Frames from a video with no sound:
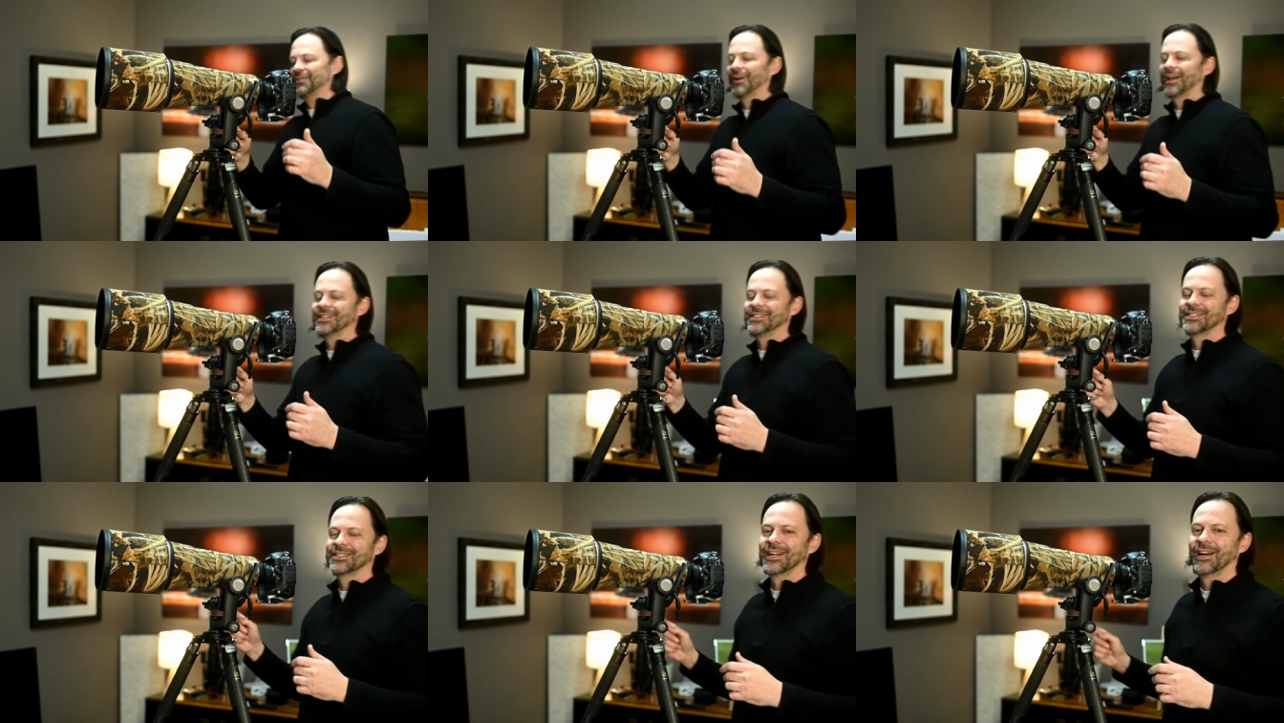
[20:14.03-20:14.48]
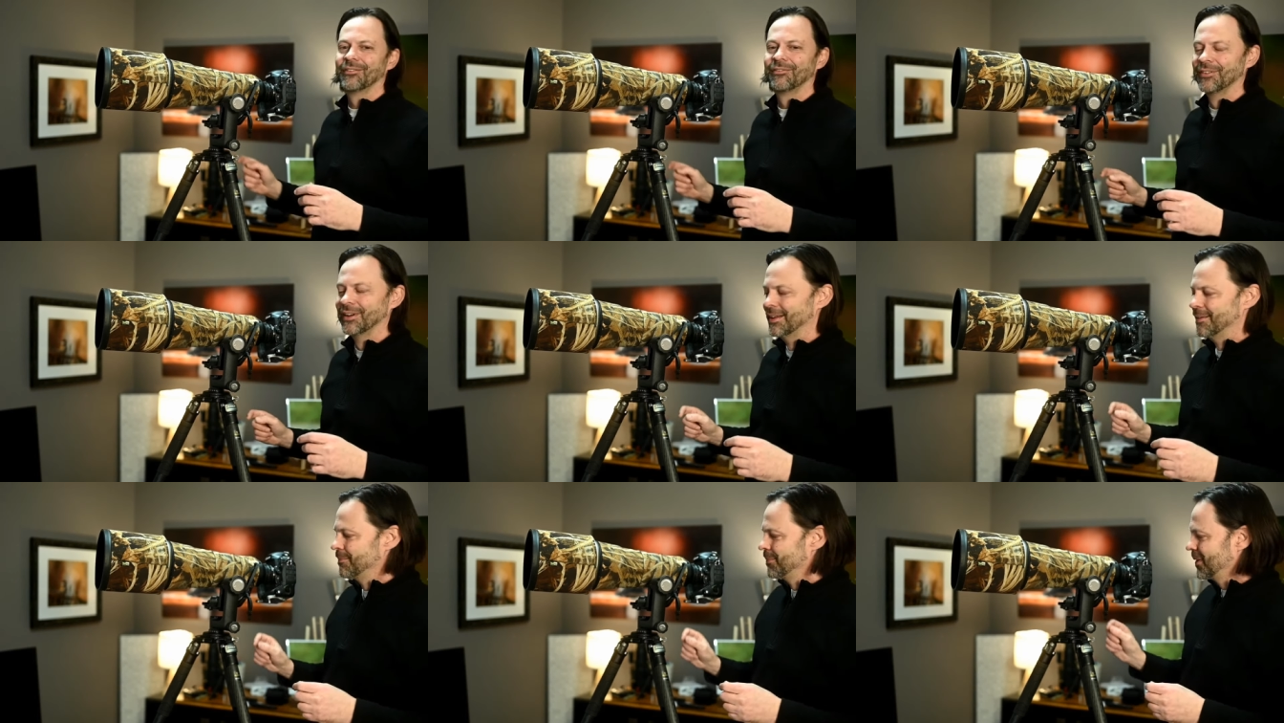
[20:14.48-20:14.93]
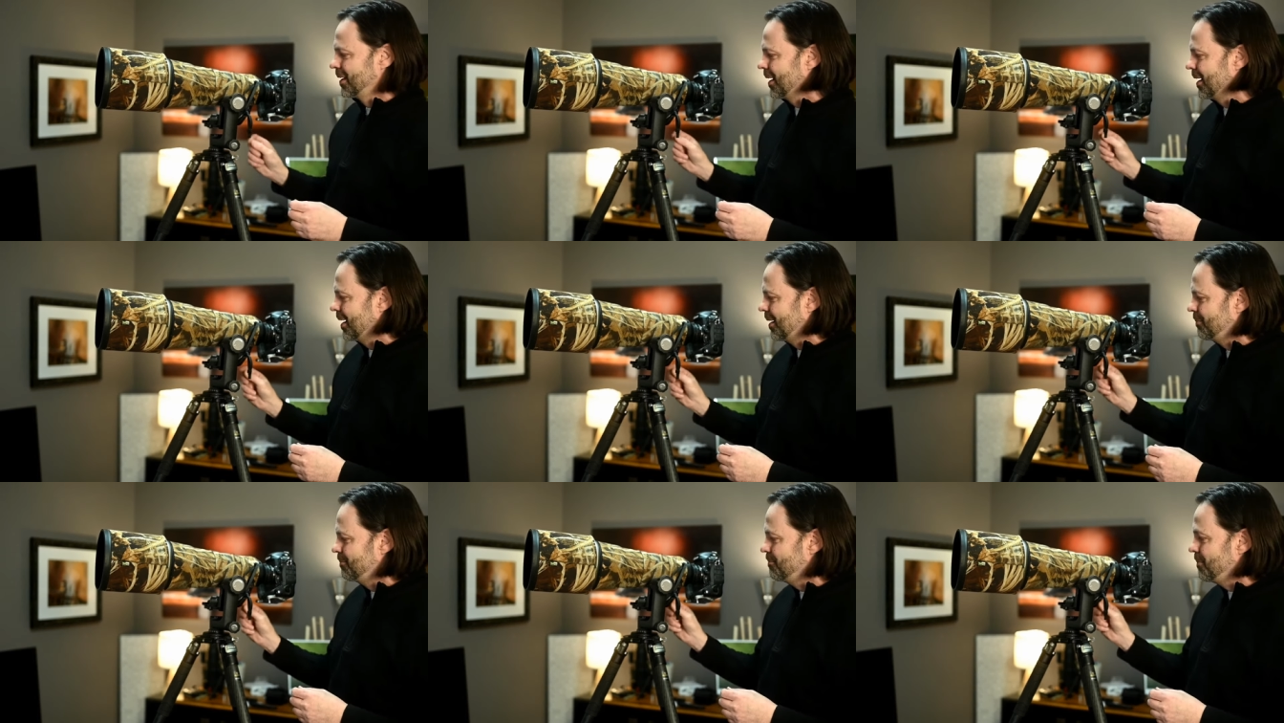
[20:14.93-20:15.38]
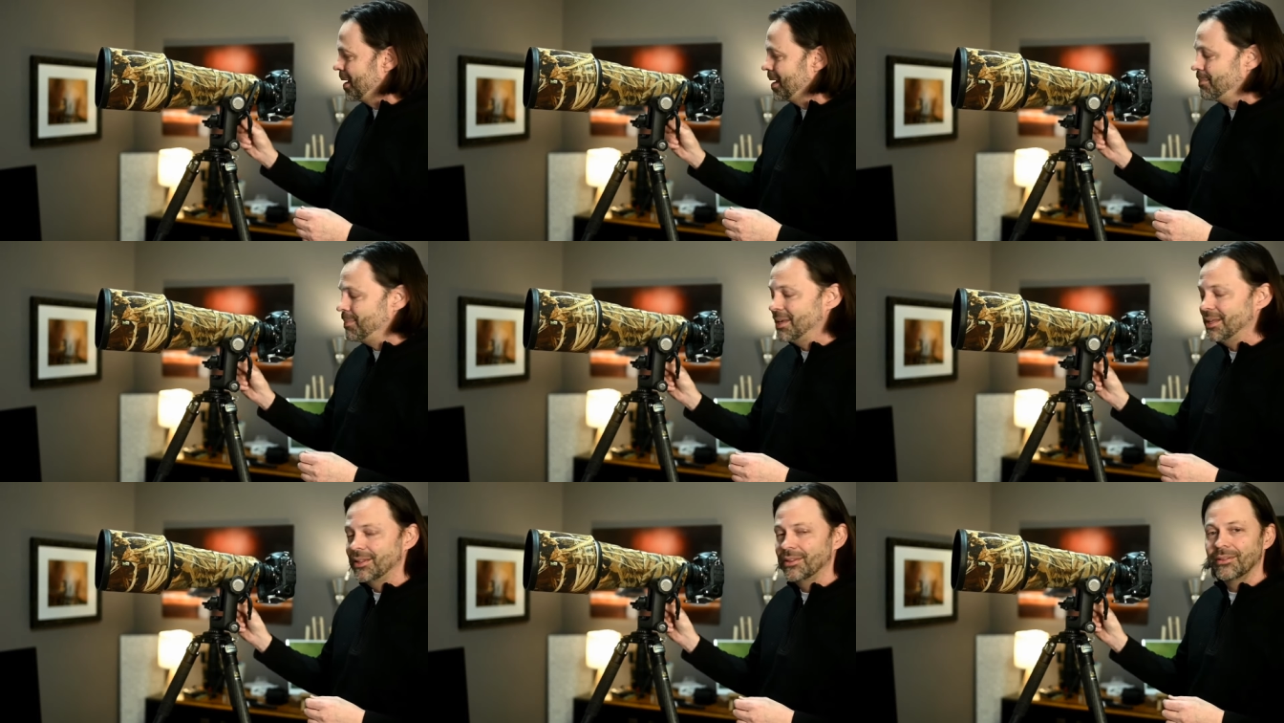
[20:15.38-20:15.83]
right stuff. Um,
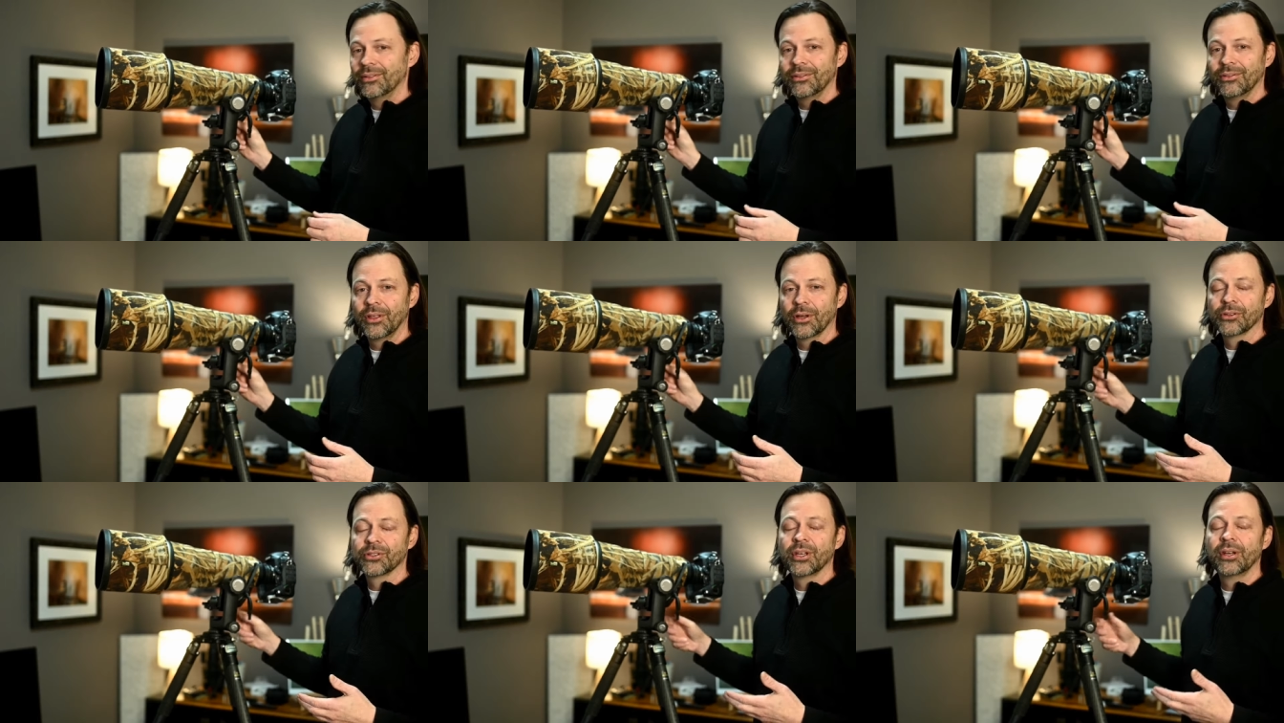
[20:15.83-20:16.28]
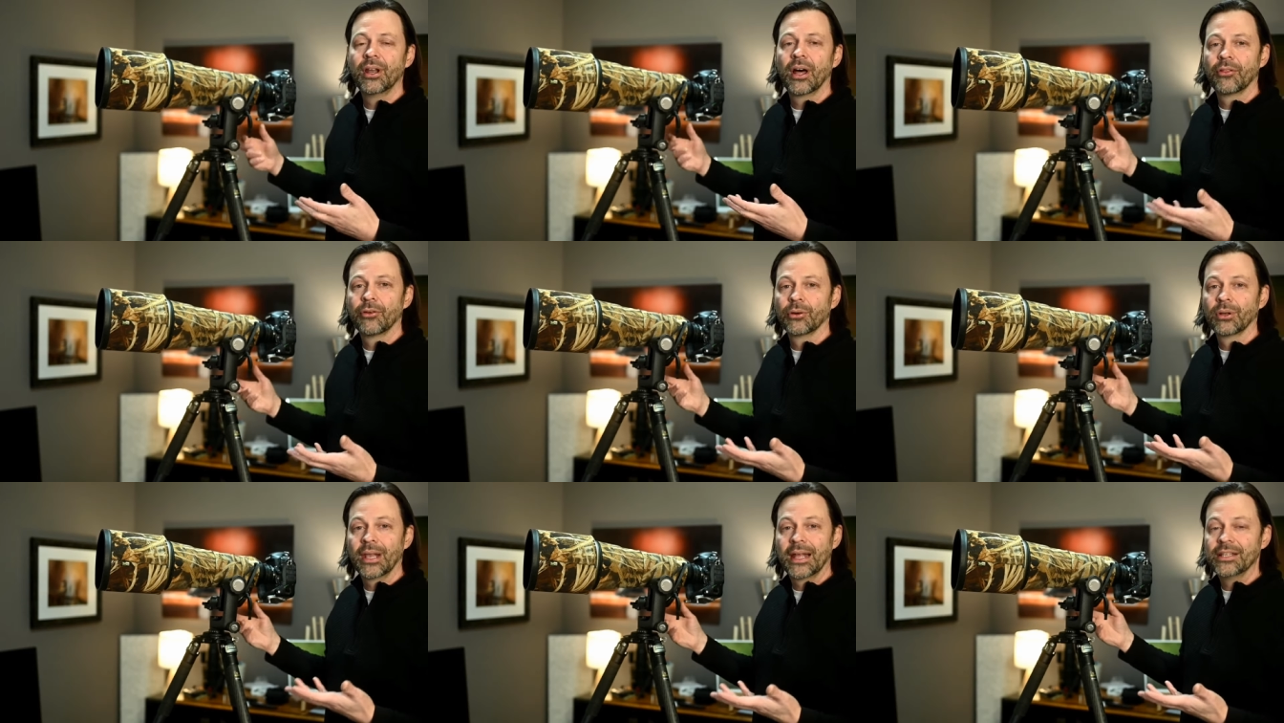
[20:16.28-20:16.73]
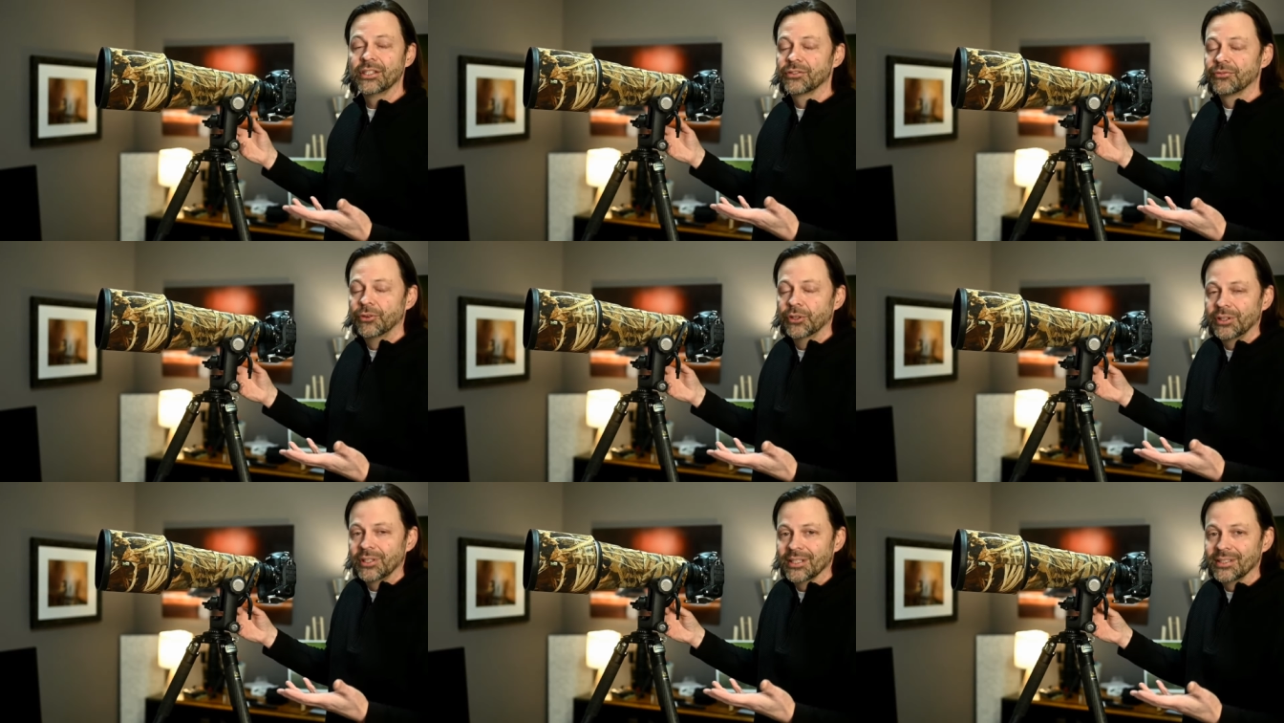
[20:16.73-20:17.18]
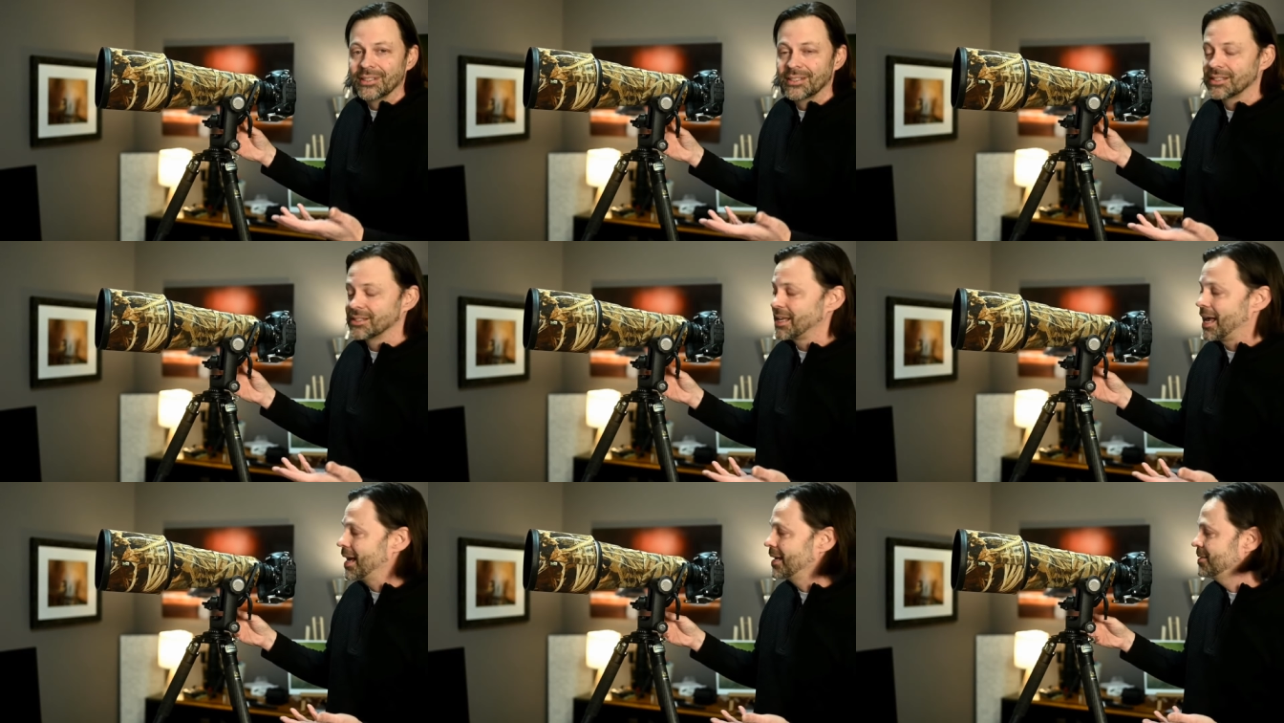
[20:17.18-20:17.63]
maybe there's another lens foot that's
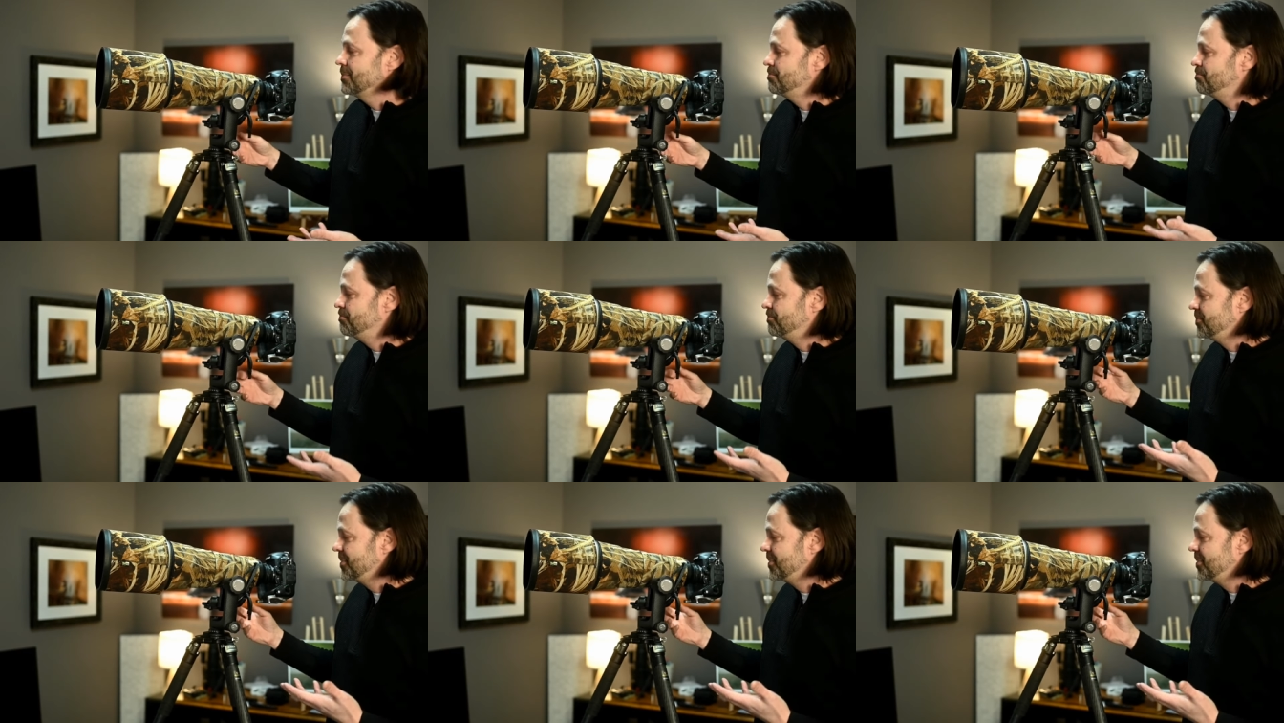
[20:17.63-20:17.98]
designed